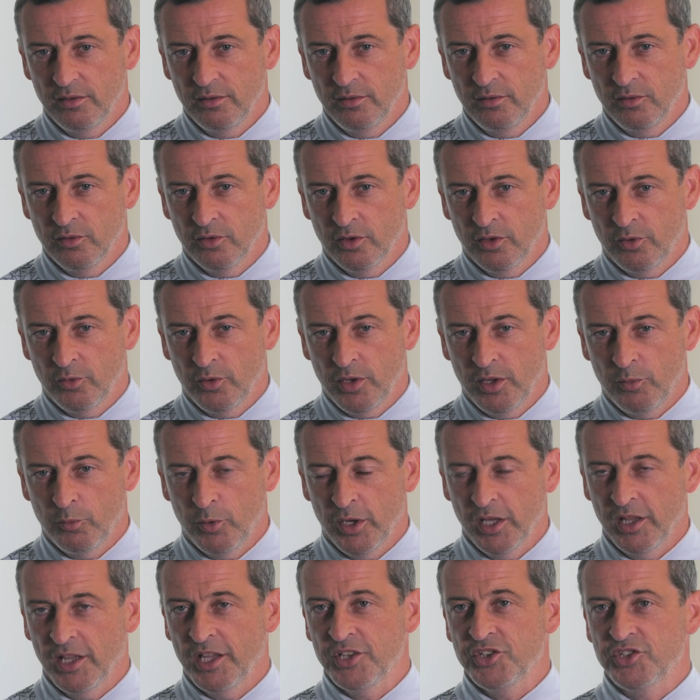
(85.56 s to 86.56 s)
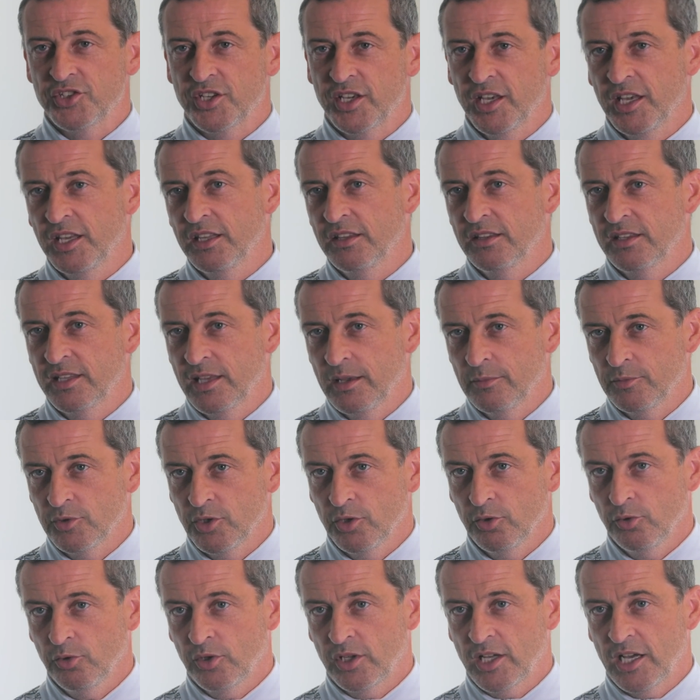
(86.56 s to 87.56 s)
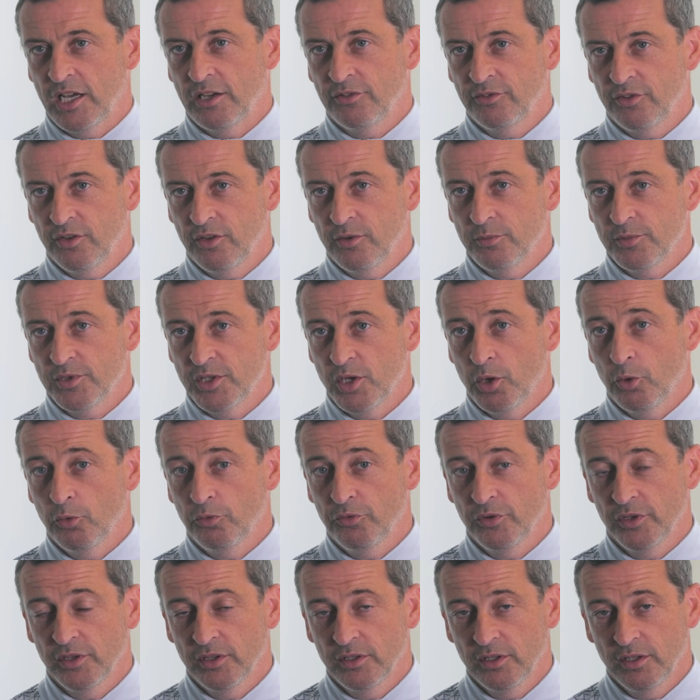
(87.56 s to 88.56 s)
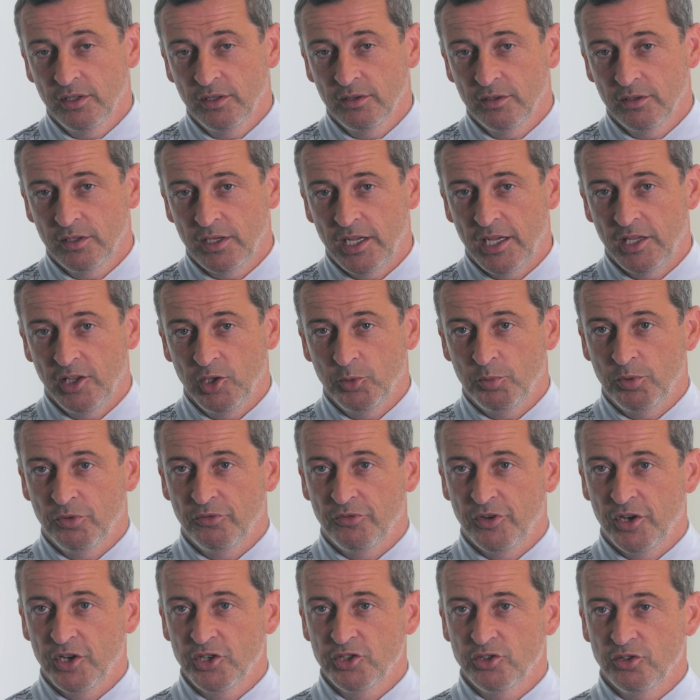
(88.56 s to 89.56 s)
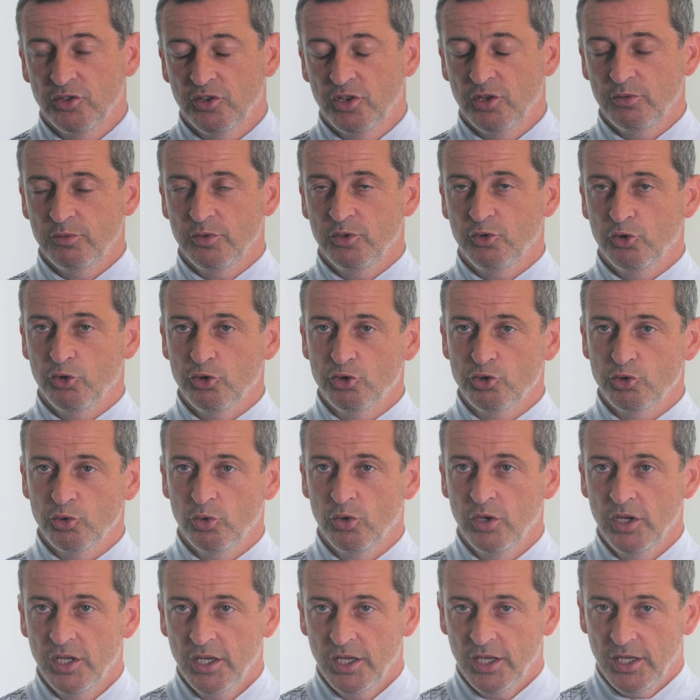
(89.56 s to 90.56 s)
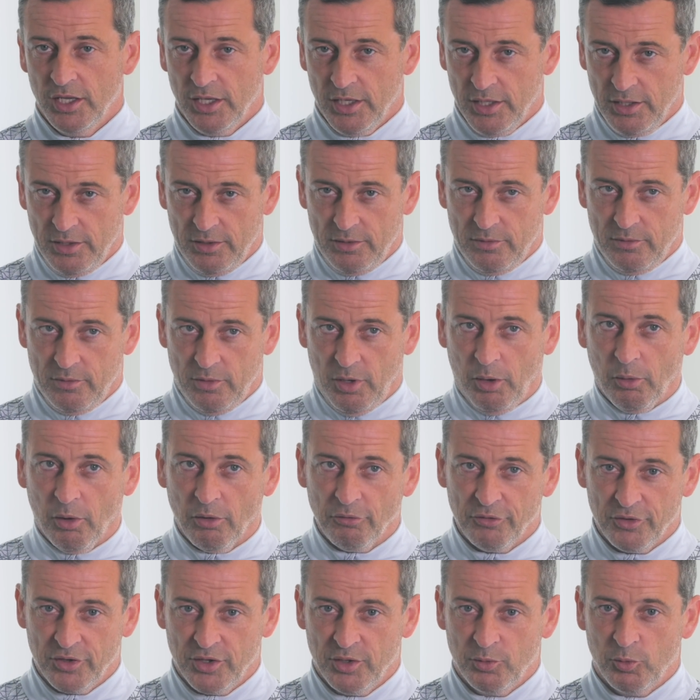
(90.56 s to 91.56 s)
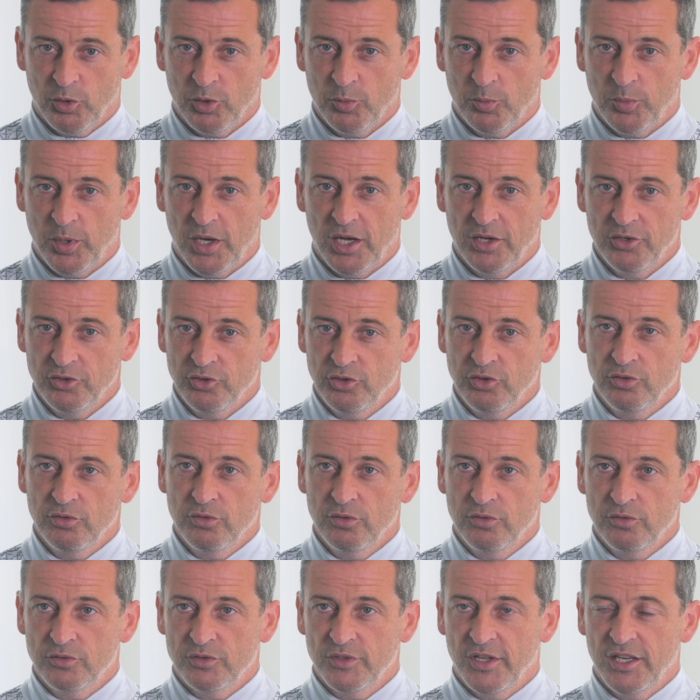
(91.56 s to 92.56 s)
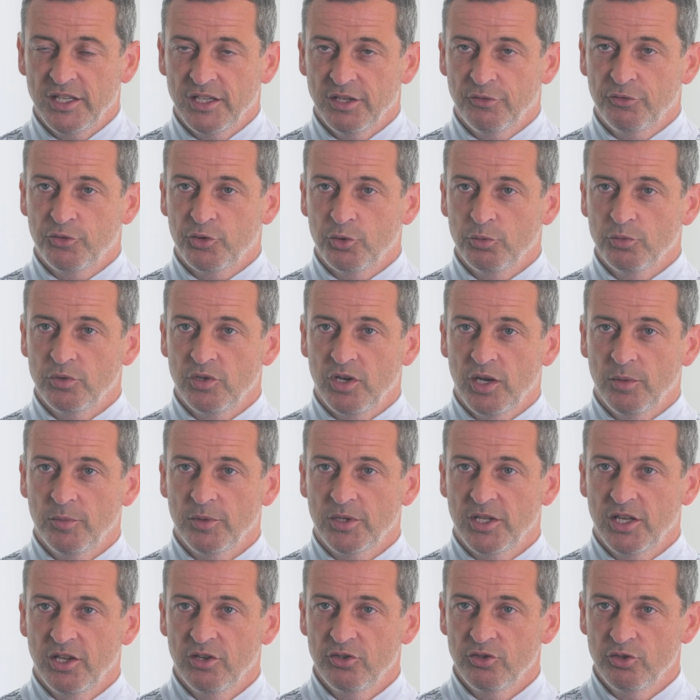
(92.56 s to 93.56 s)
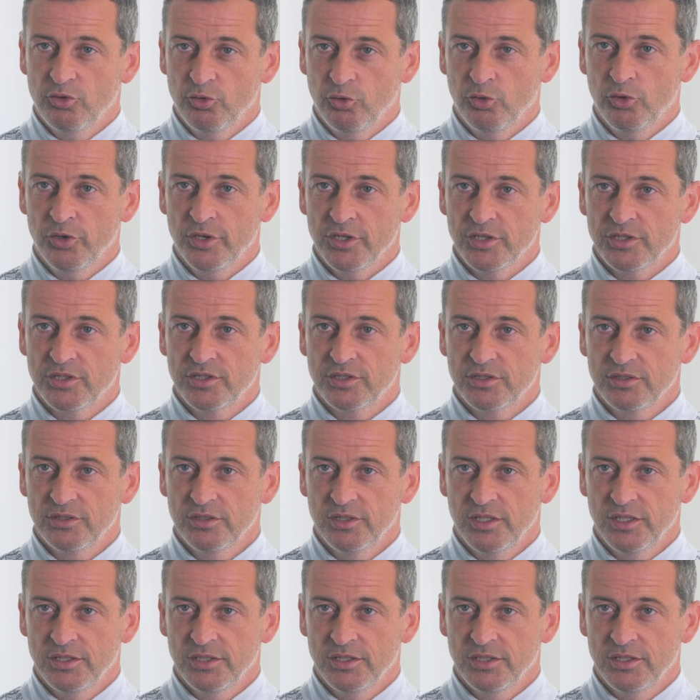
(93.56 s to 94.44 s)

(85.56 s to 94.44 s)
you know, they're well educated in terms of how they look after themselves, and they're highly professional in how they do so. However, the one part it's very difficult to replicate on your own is